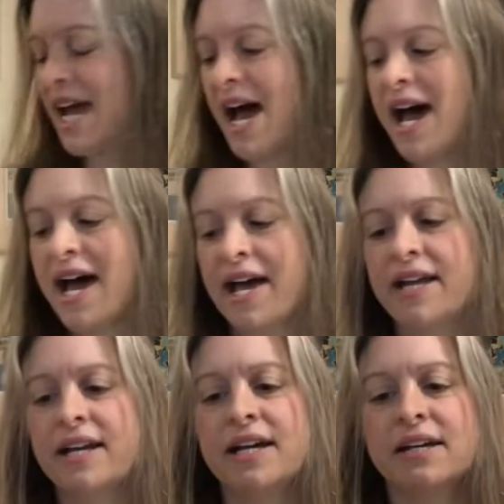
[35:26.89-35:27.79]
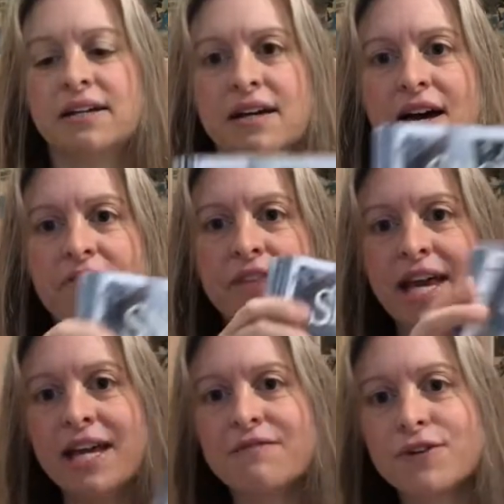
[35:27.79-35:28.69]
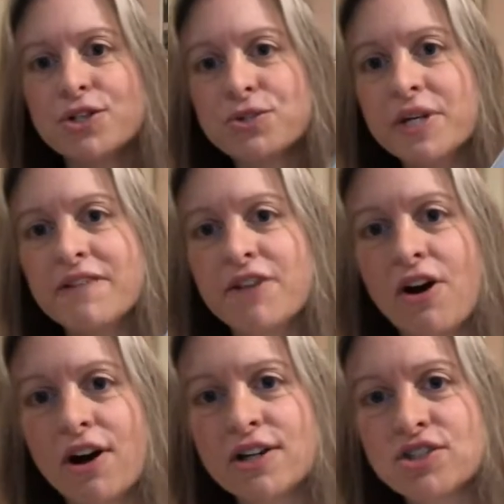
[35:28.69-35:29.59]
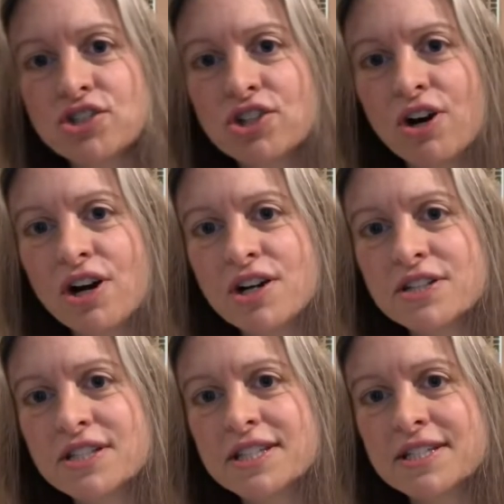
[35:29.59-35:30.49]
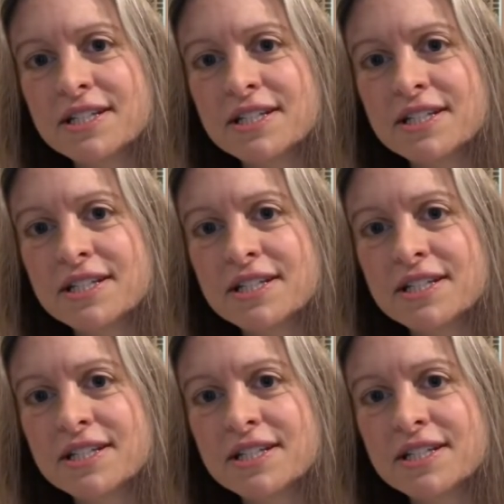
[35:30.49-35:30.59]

10 of the Anniversary of the Hearts charts